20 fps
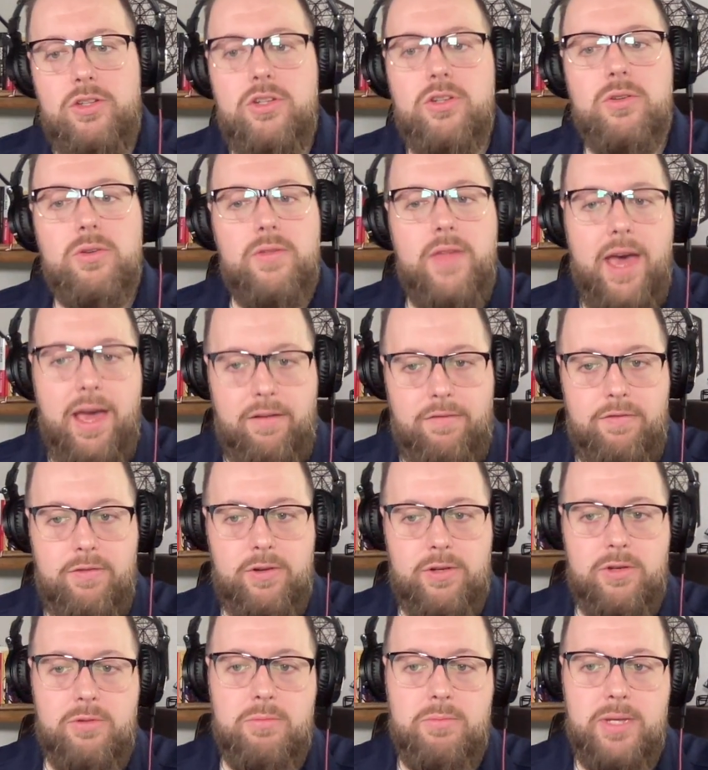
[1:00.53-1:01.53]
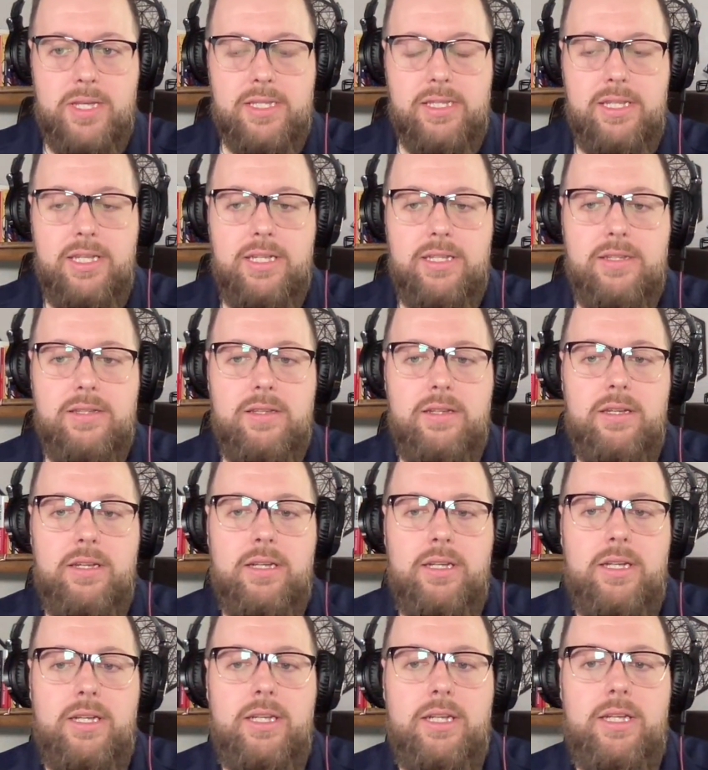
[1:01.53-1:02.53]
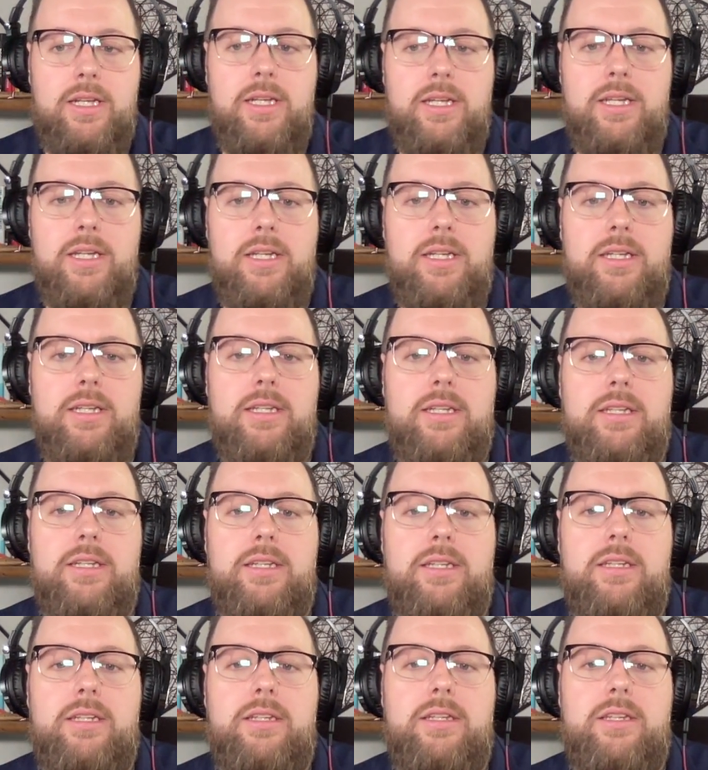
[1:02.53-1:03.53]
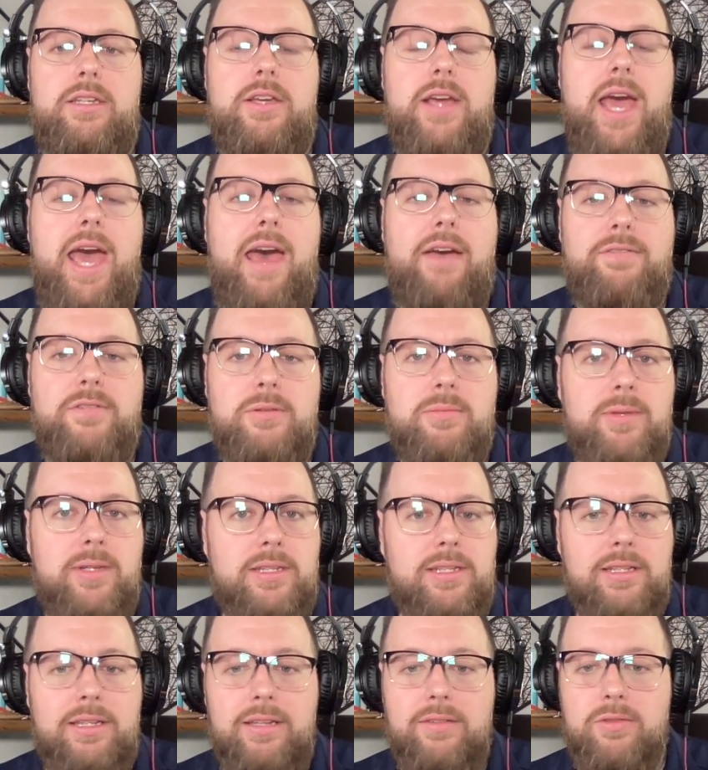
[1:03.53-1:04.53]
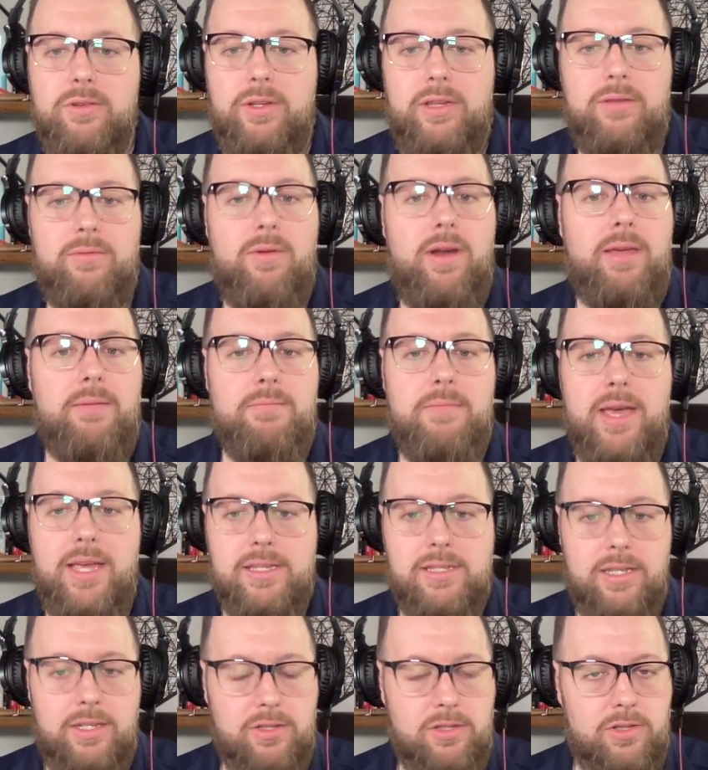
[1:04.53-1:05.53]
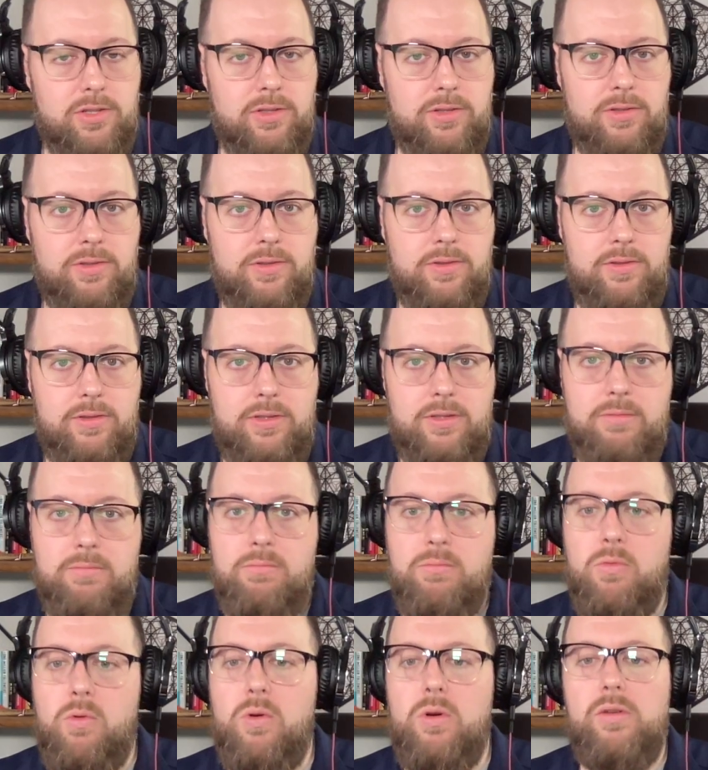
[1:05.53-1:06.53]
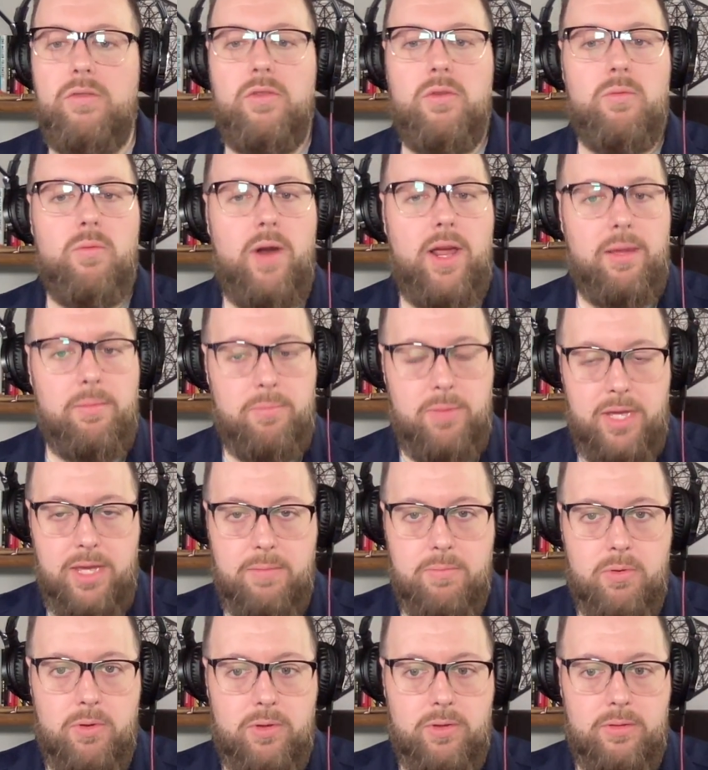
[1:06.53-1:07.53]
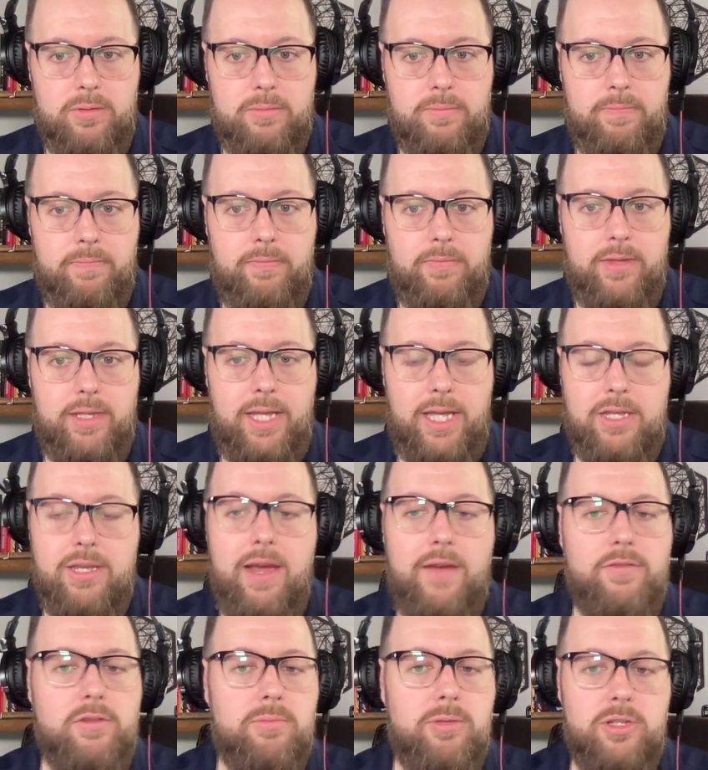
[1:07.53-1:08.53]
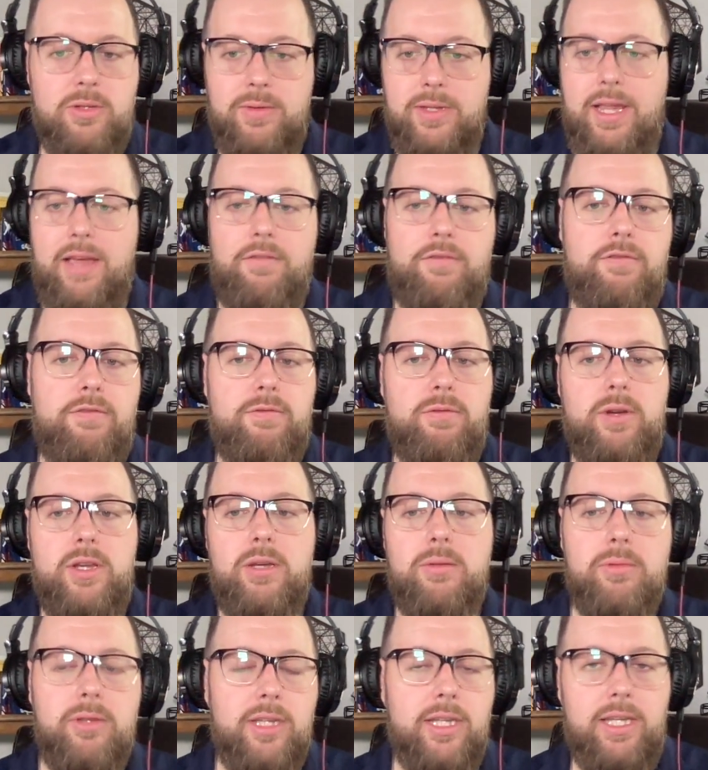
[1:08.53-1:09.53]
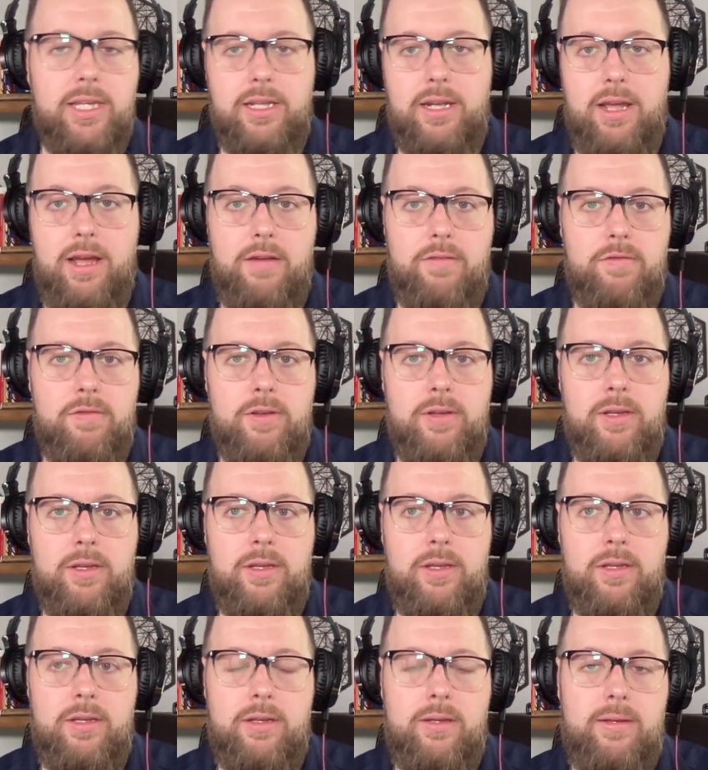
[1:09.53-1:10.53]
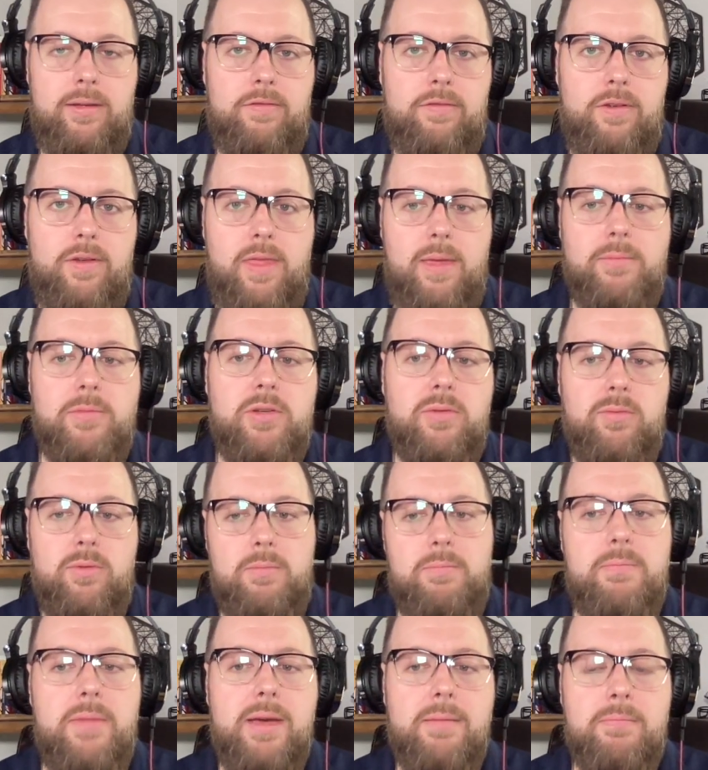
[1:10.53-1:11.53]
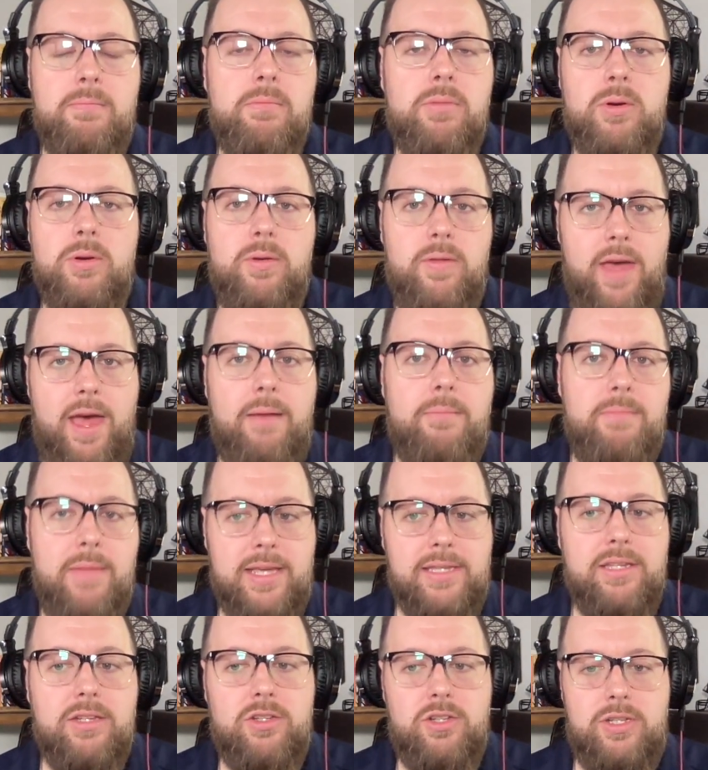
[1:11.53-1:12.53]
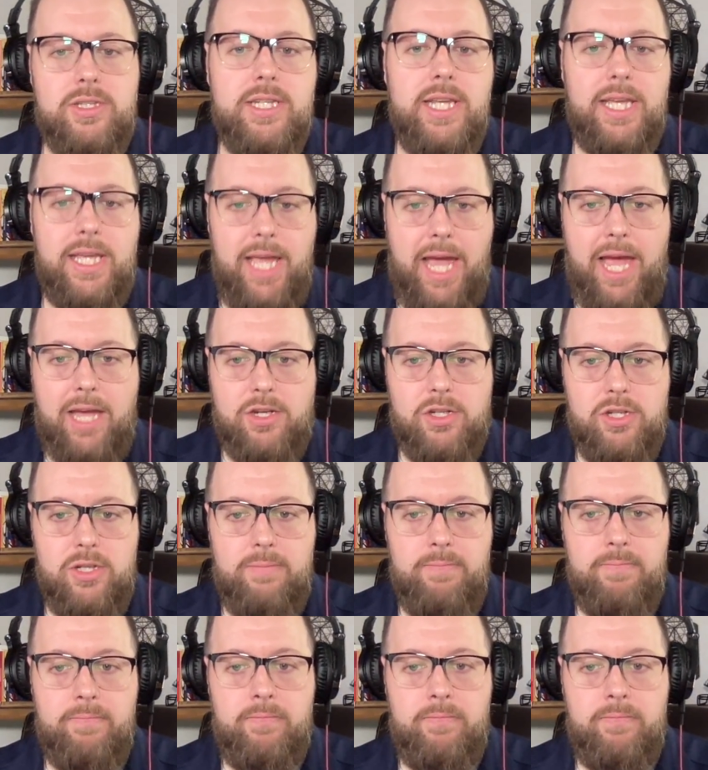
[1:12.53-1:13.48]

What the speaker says: do that for your business, you have to be delivering the right message to more of the right people. And you have to be doing that frequently enough for them to remember that message and take action.